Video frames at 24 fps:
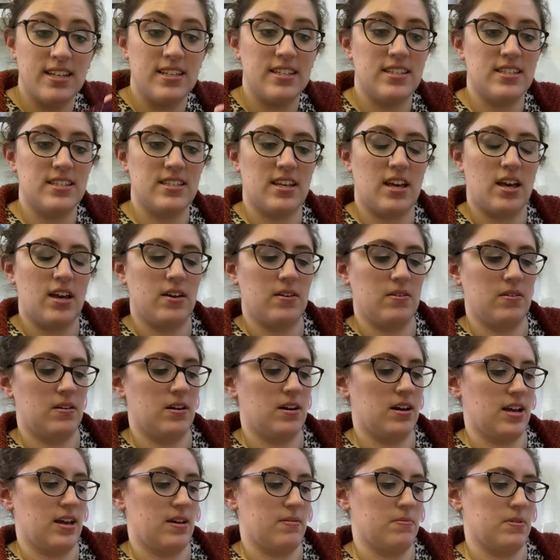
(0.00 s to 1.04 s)
So
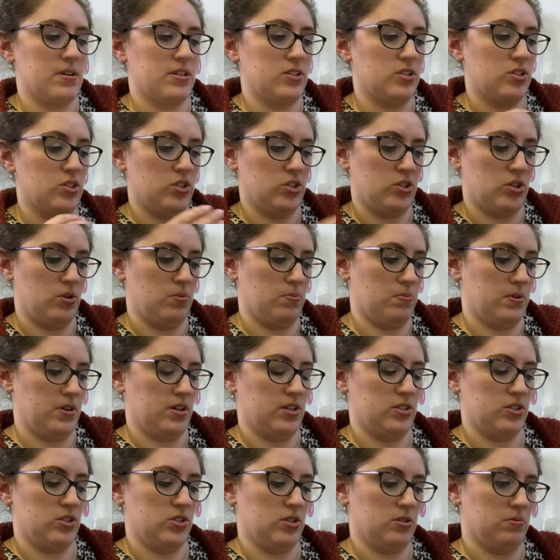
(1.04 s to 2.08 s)
I am super,
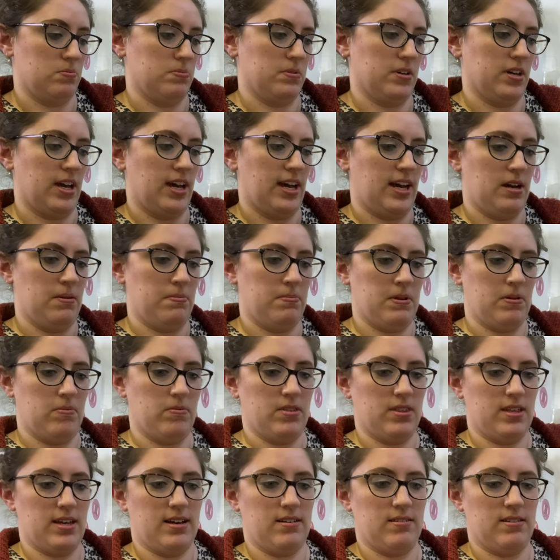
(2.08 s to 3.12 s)
super happy
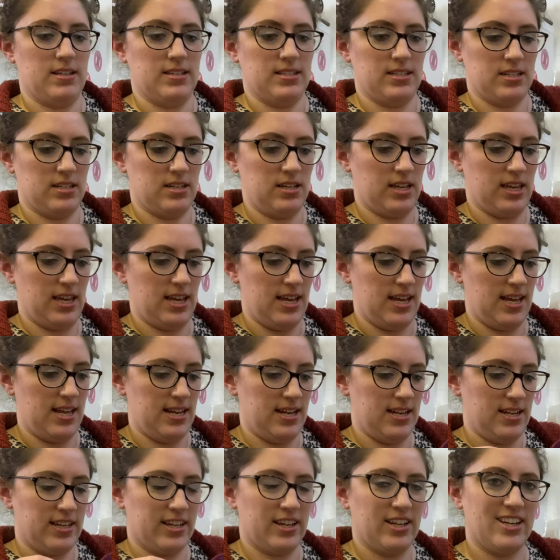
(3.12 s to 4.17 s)
with how that's
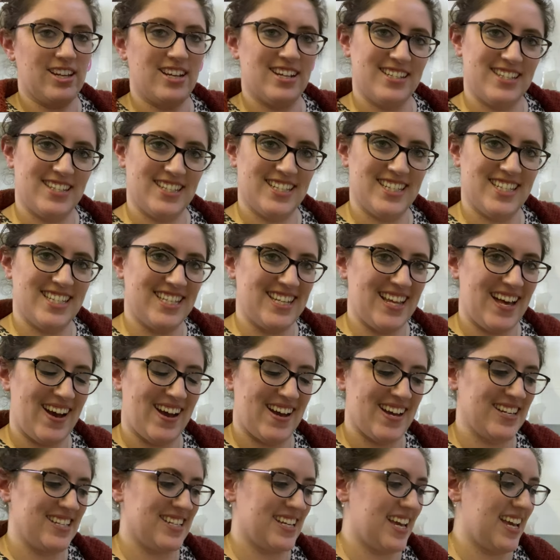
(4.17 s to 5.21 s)
looking nice and
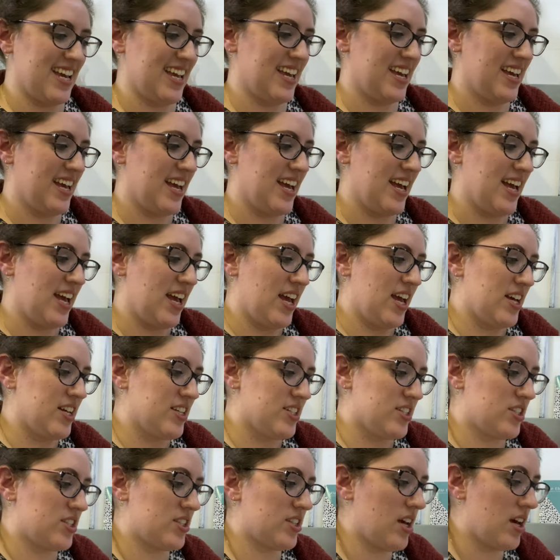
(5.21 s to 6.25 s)
tidy.
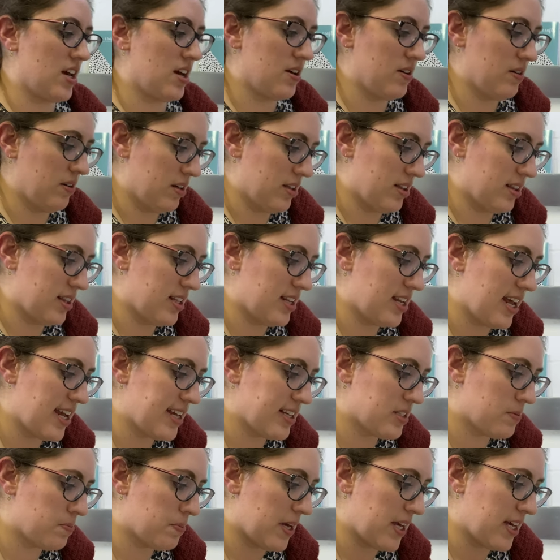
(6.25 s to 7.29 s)
So the
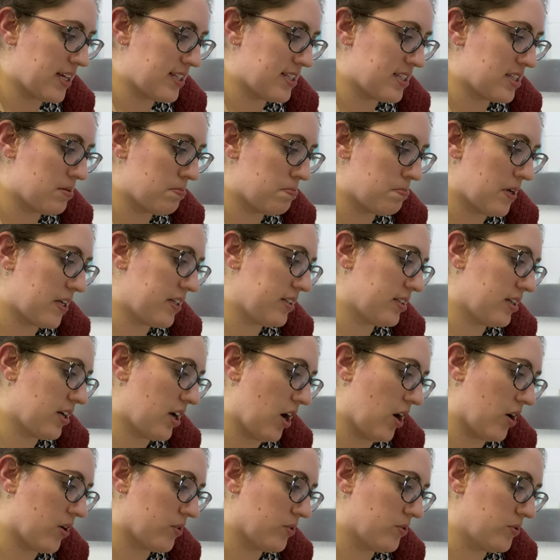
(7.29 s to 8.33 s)
next bit is the
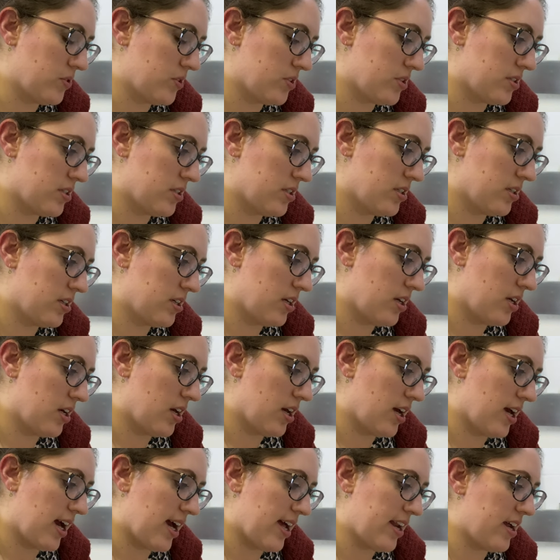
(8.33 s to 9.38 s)
buttonholes,
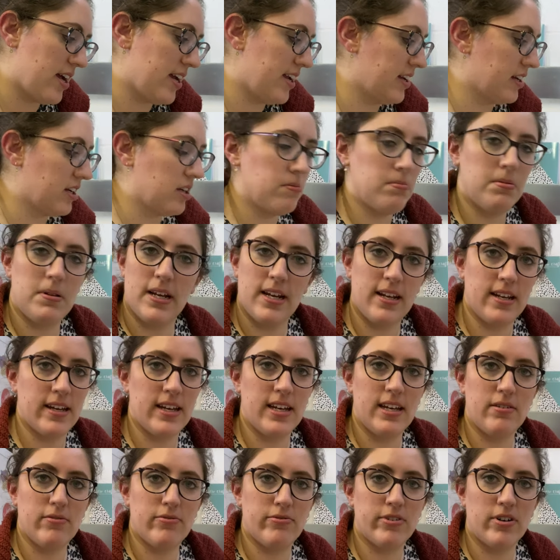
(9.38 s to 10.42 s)
and I had
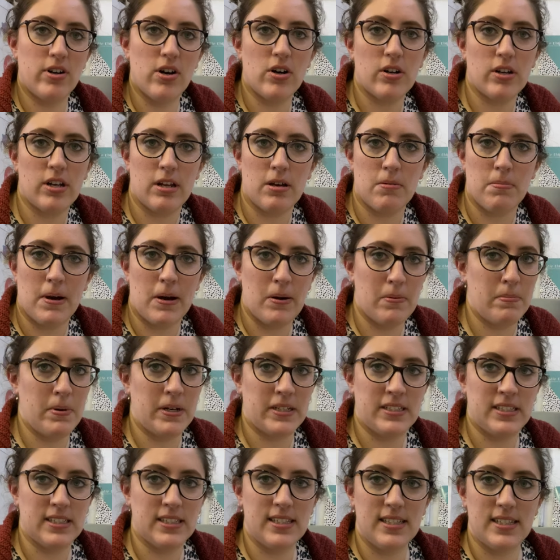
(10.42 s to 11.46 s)
completely forgotten about
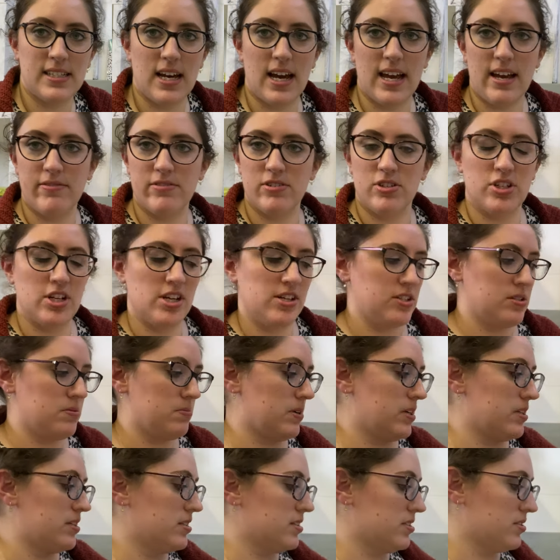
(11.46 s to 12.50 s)
buttons. I haven't chosen
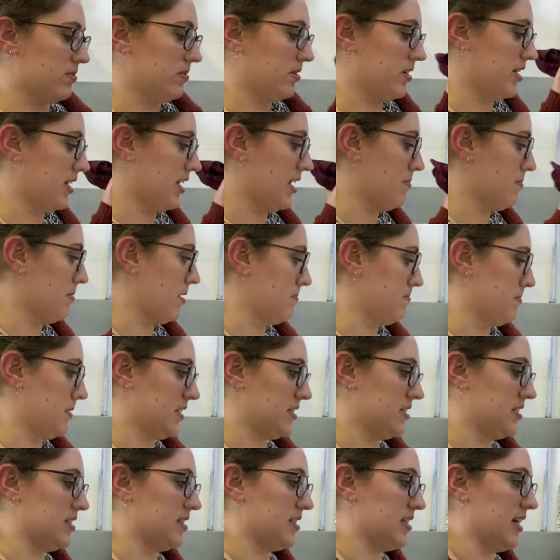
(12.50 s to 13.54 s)
buttons, so I'm going to get my
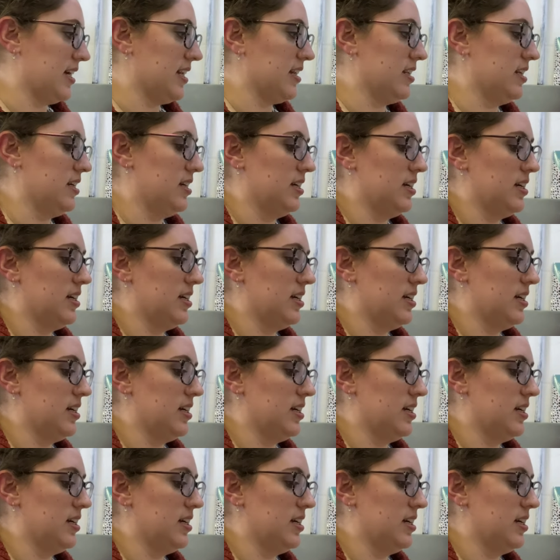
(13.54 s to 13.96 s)
button tin